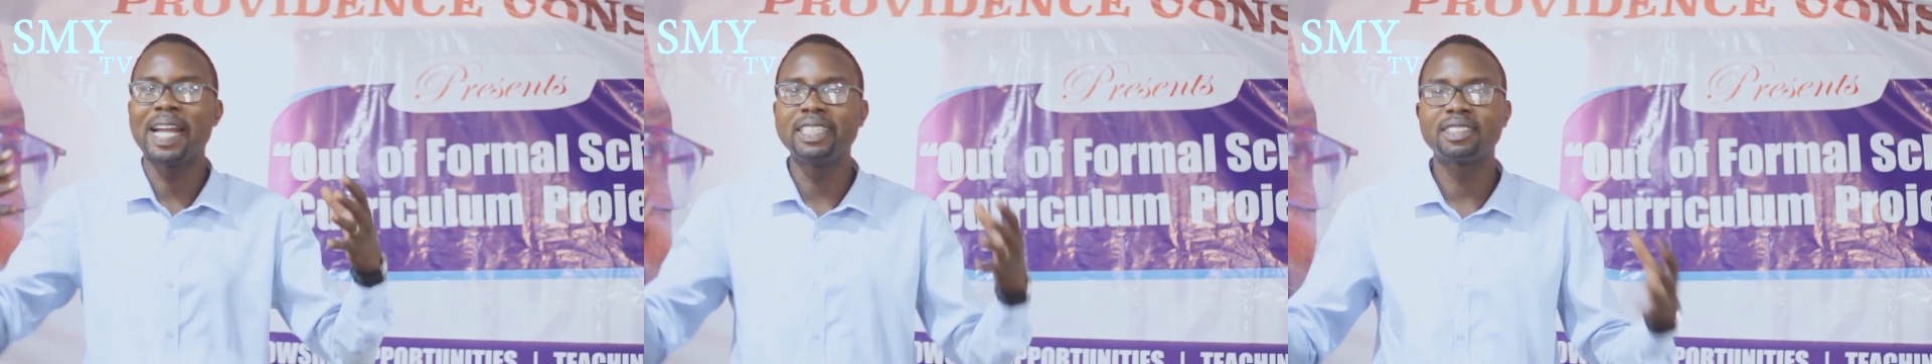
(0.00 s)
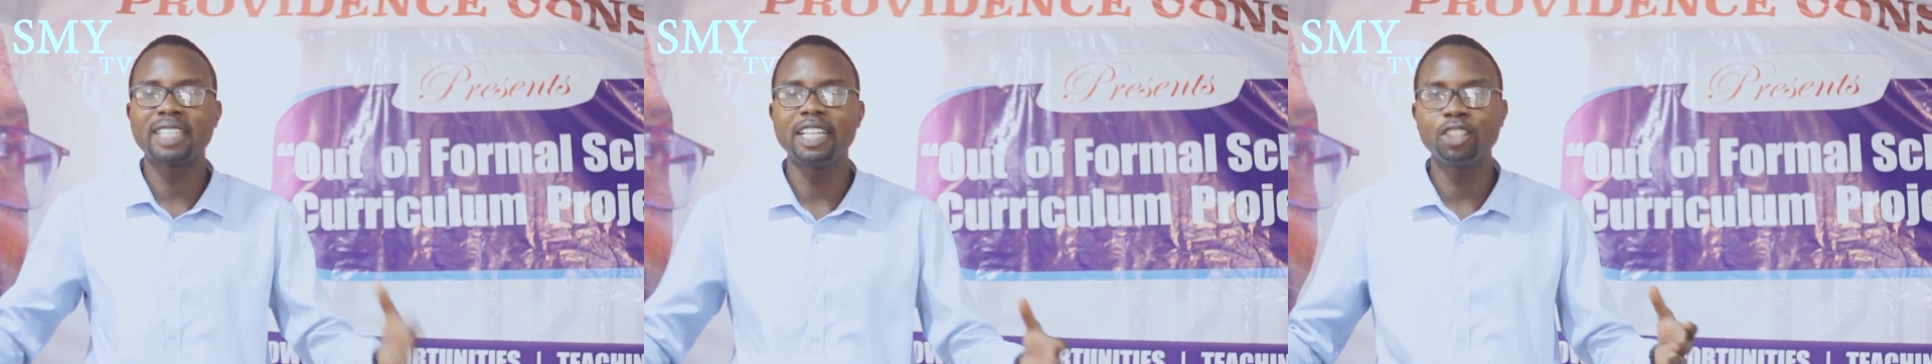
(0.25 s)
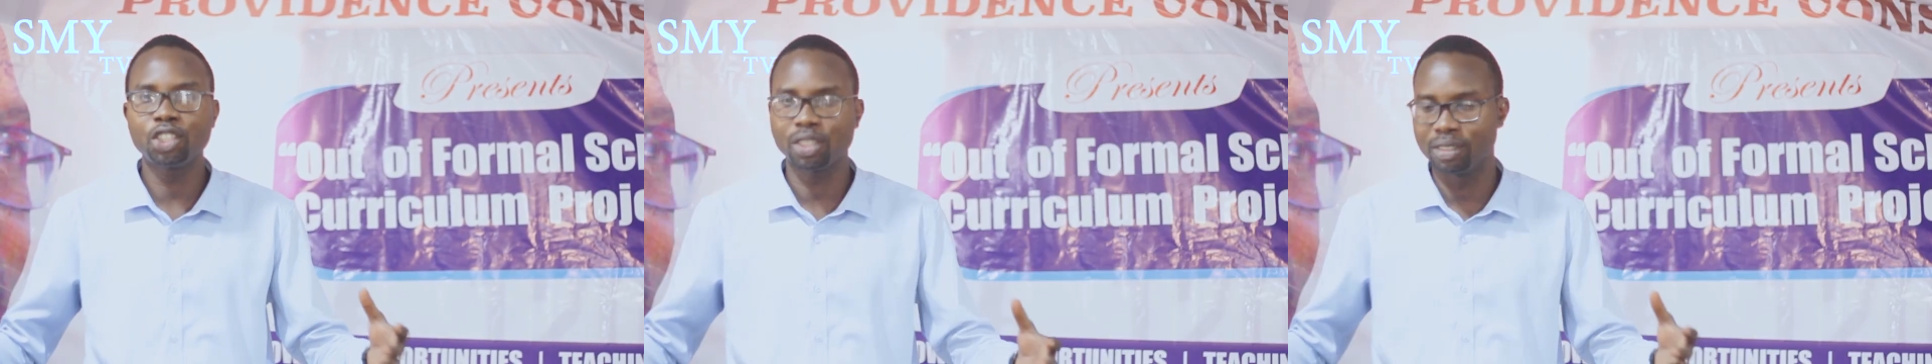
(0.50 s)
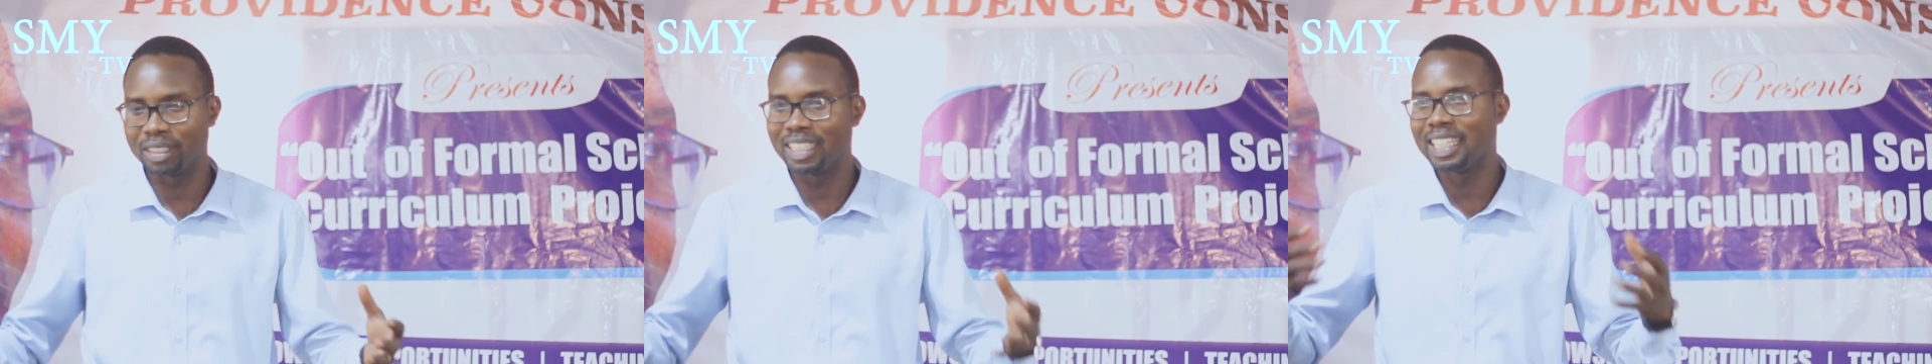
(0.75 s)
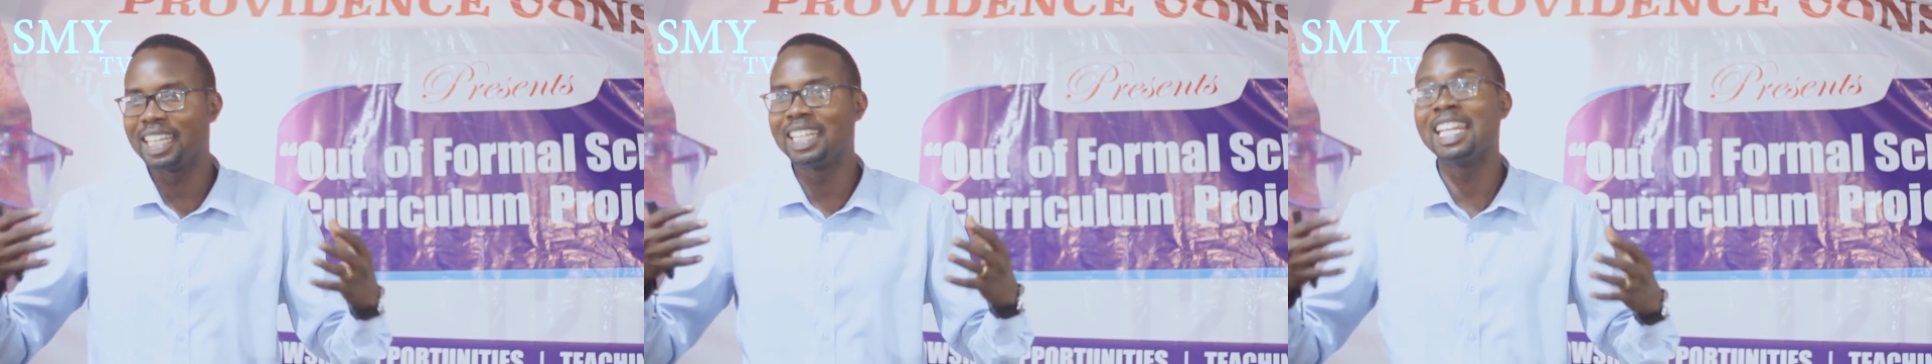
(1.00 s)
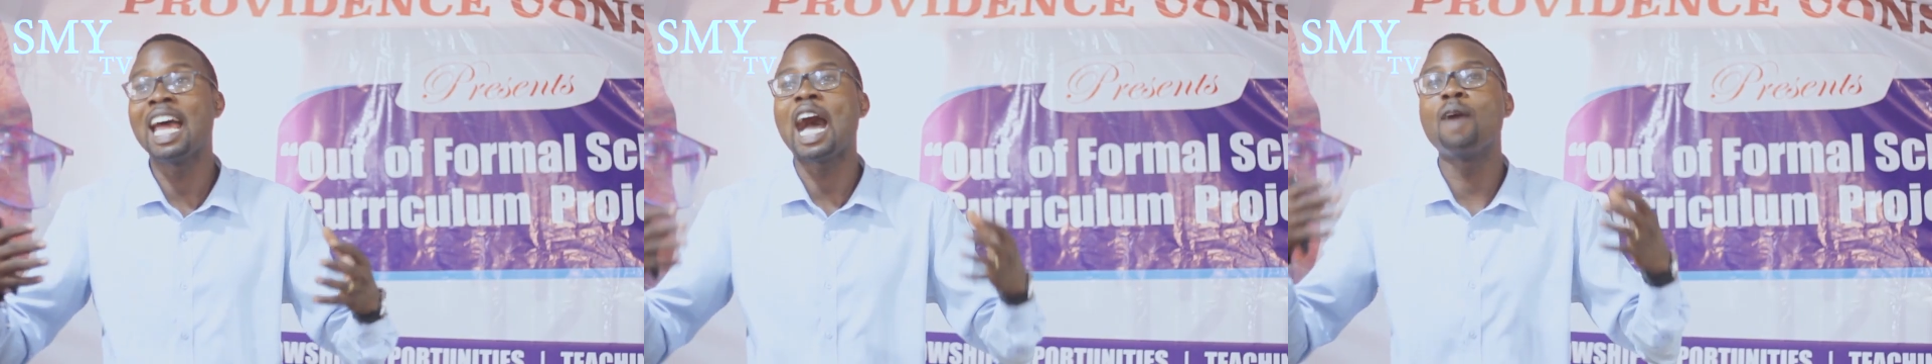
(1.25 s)
my intention,
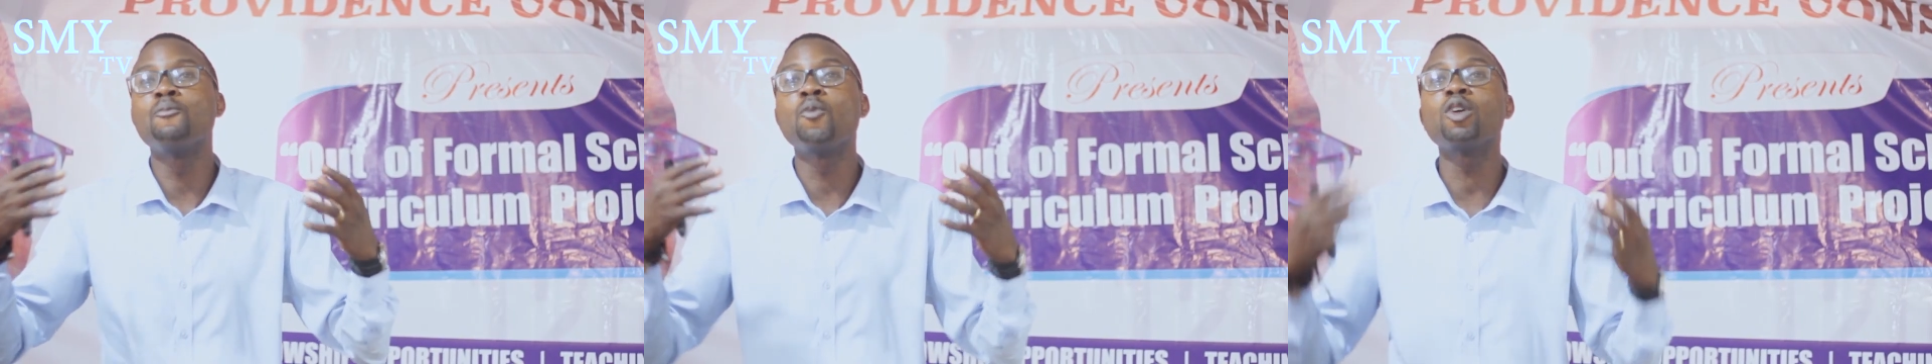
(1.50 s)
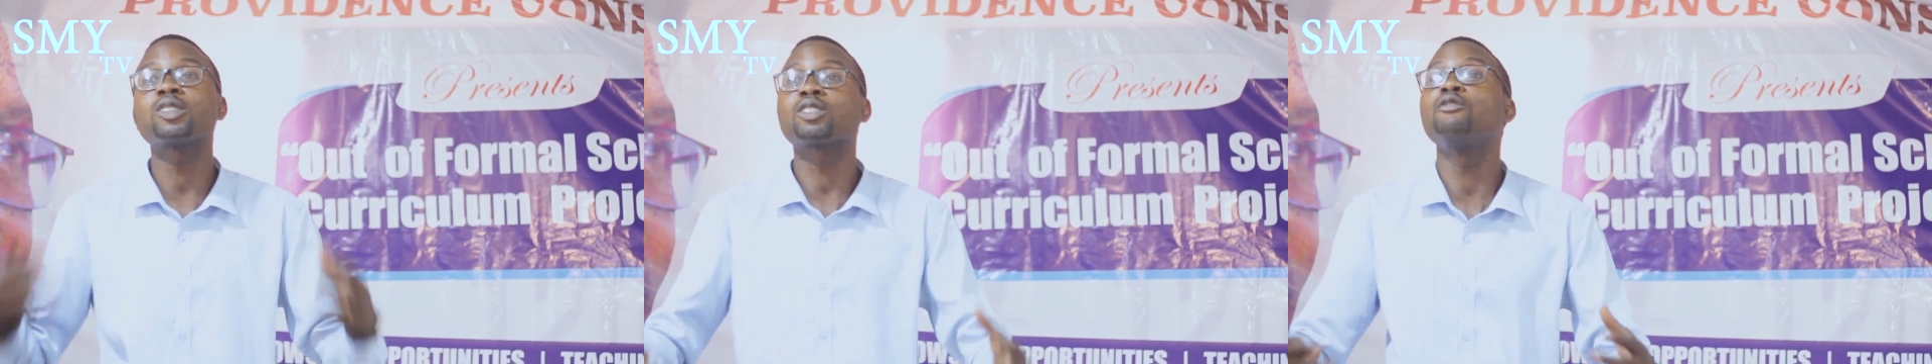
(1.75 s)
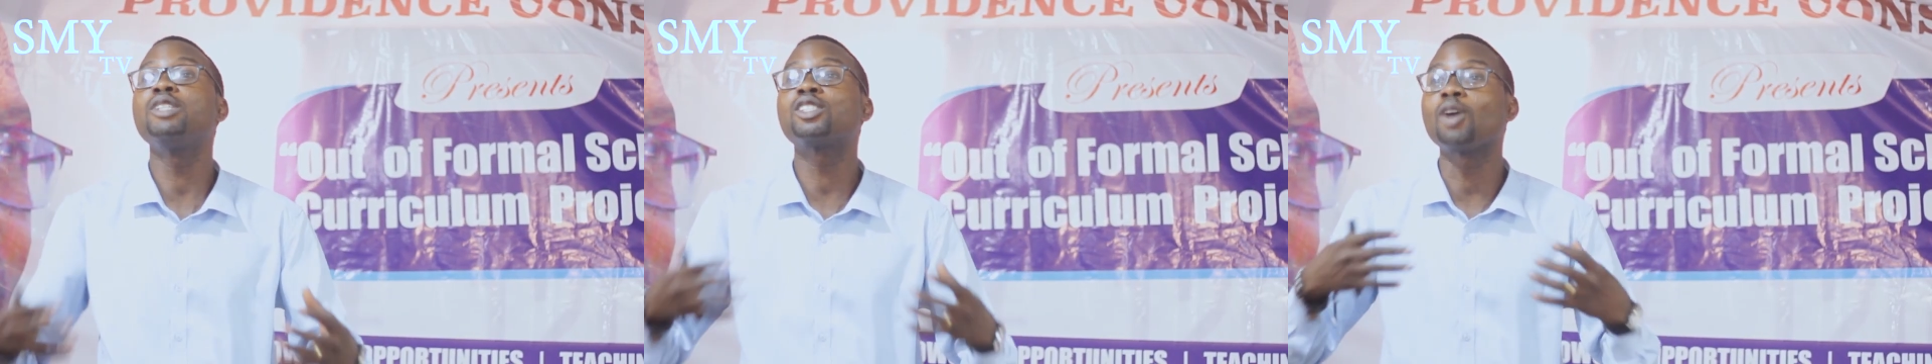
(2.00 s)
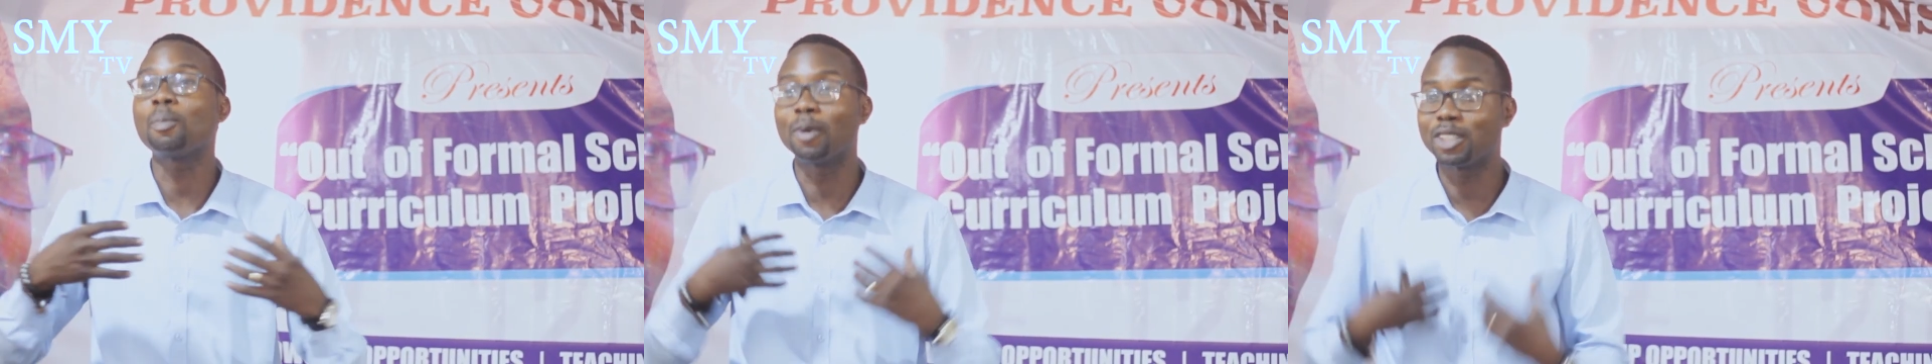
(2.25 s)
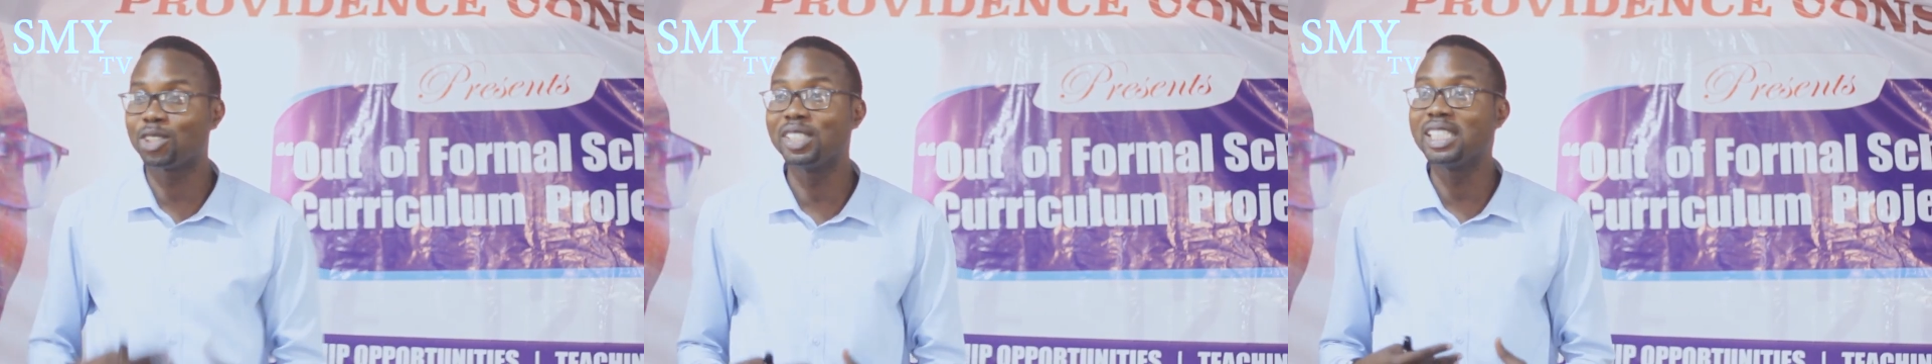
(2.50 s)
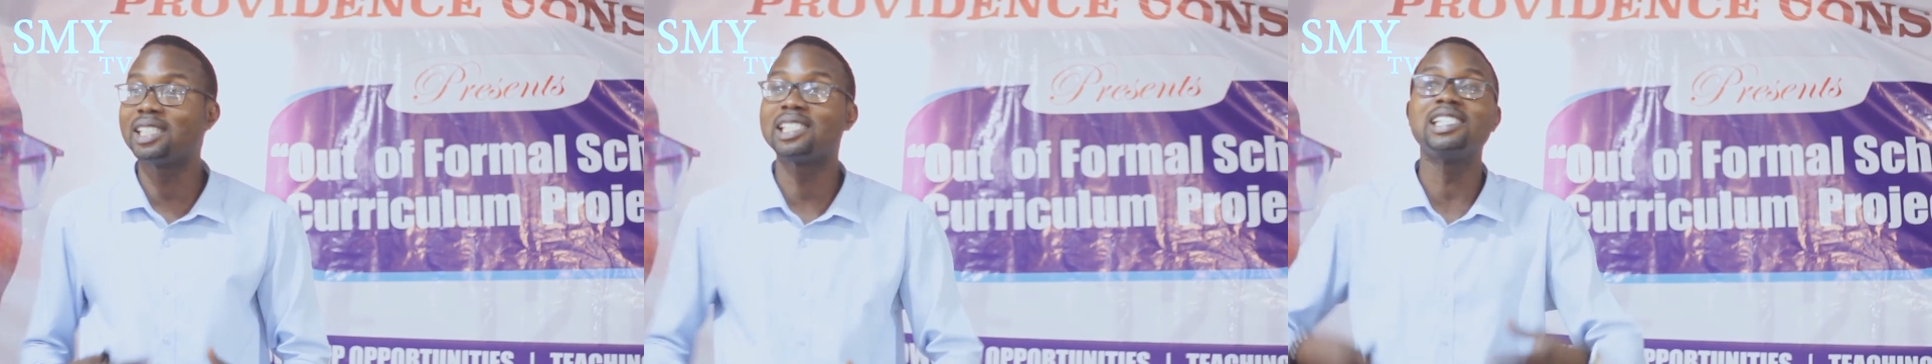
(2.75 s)
and most of these
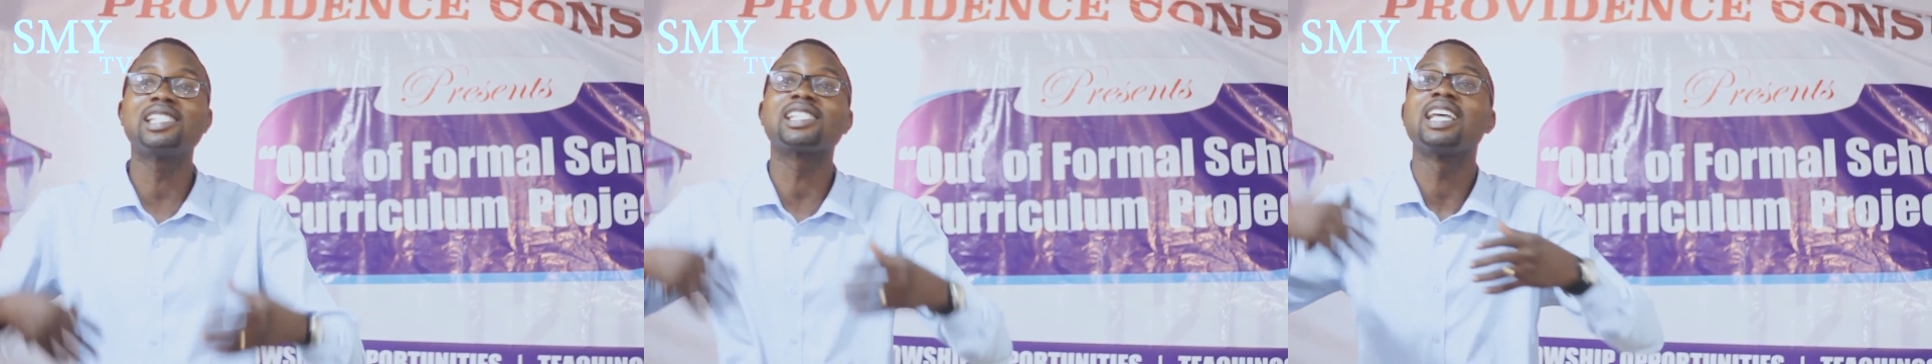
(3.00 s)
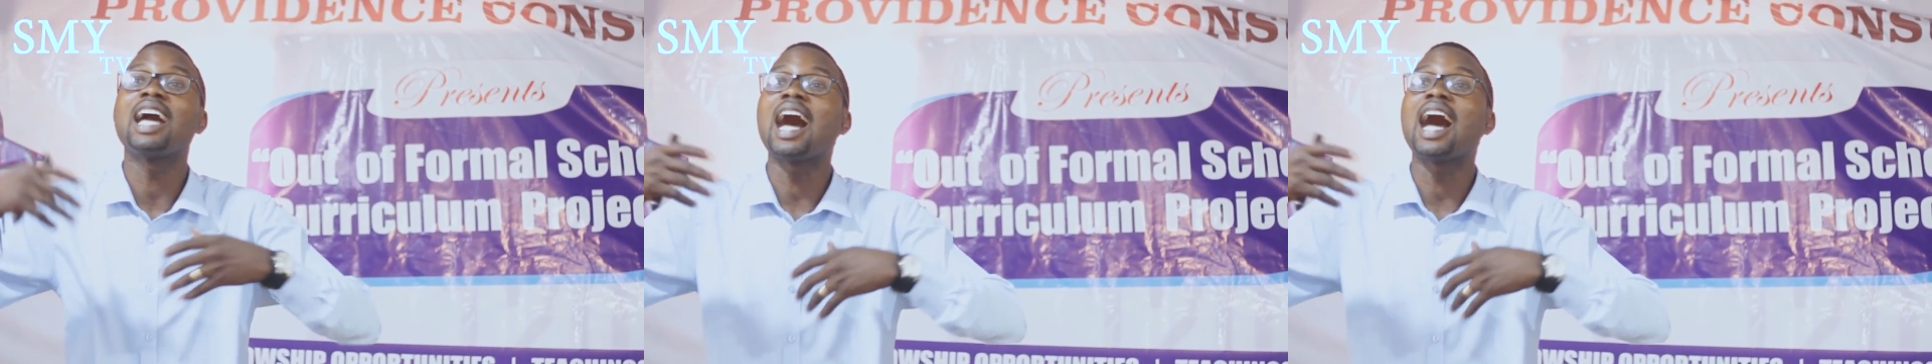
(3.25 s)
opportunities,